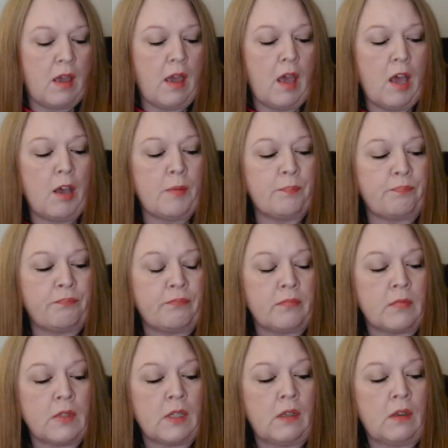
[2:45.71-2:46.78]
Um,
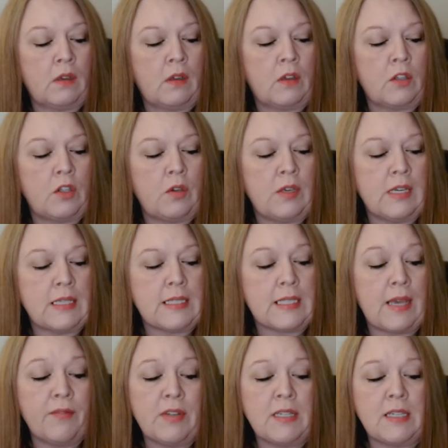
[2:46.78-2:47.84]
you get
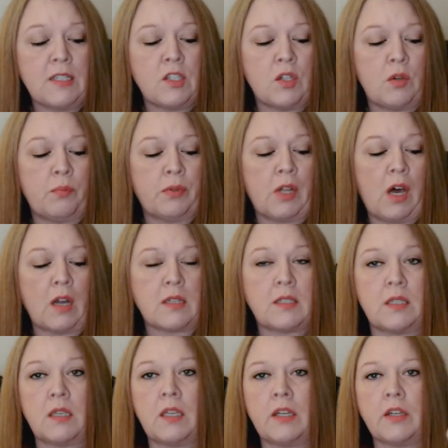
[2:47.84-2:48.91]
seventy-two
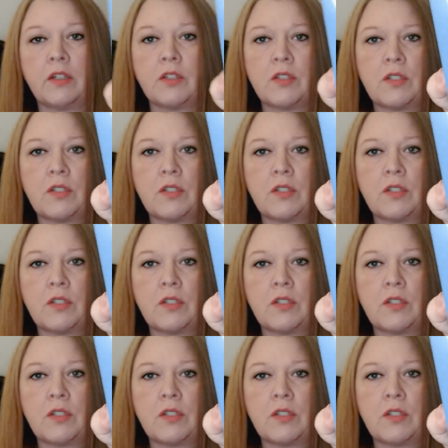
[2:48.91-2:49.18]
blocks in here.